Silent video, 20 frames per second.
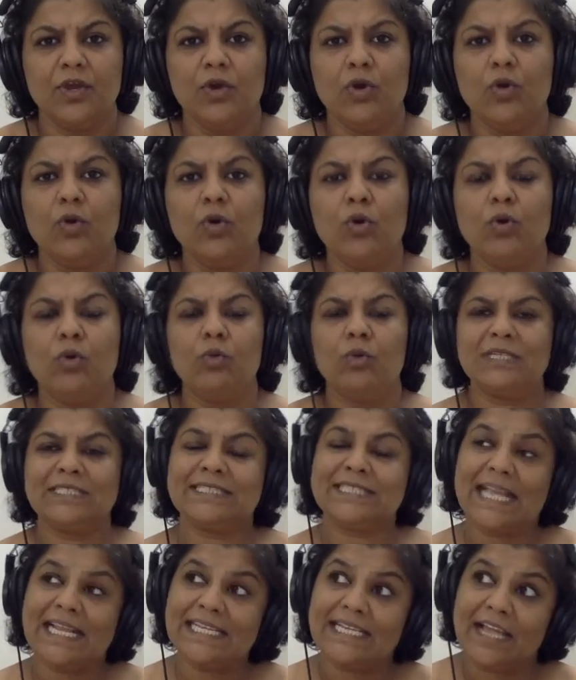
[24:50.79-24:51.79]
who was
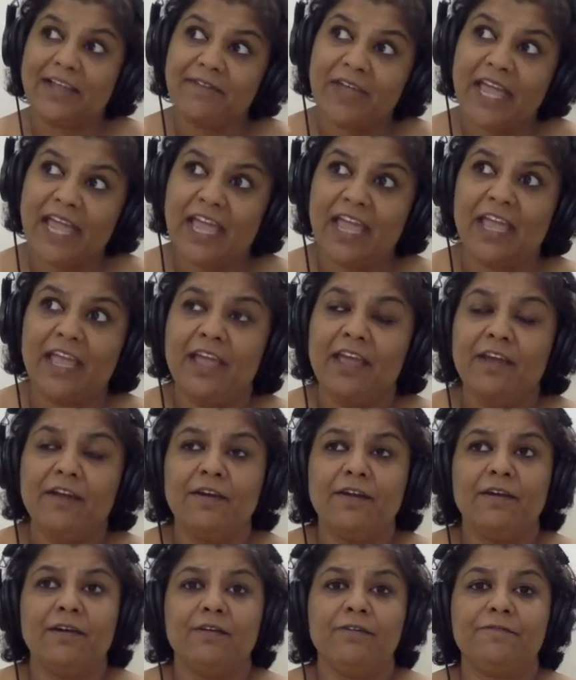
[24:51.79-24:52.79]
sent away
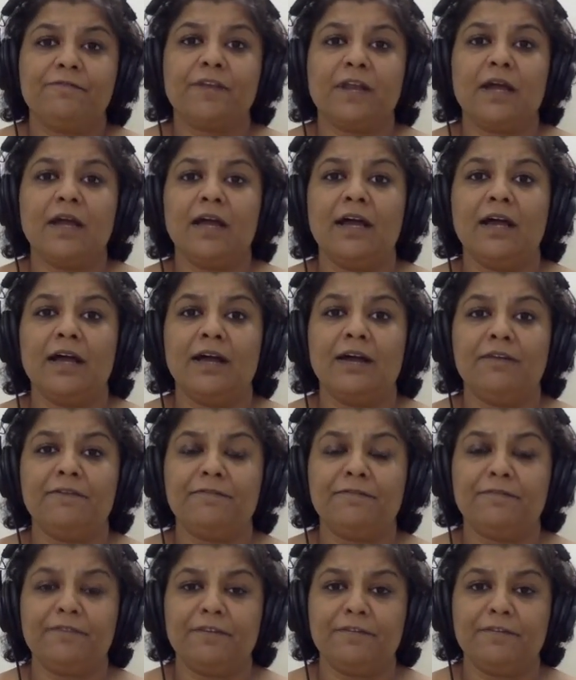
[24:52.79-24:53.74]
from,